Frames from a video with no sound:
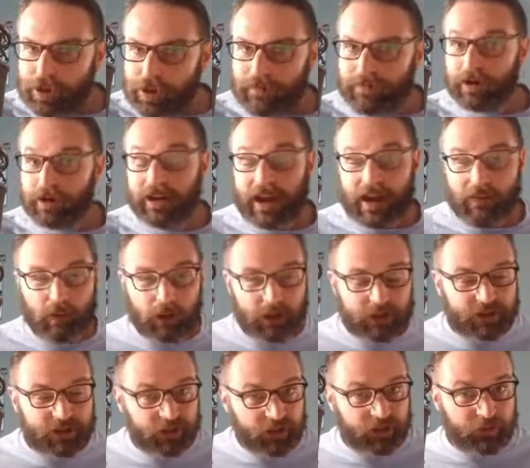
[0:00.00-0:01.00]
of our
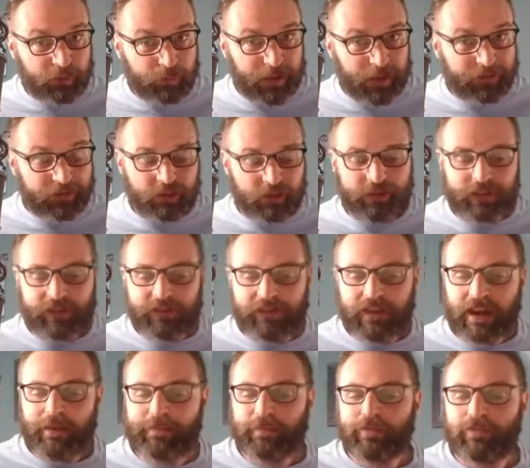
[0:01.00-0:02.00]
network just based on these
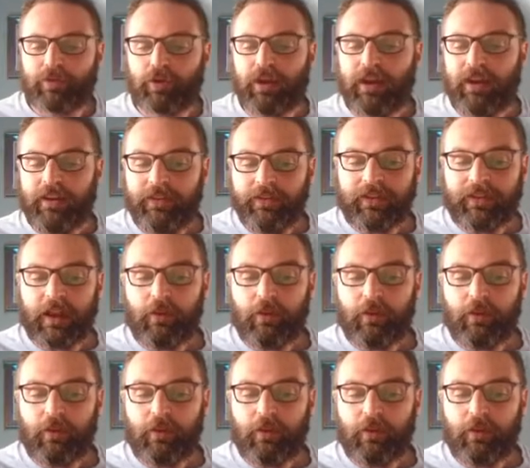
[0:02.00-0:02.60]
types of trends,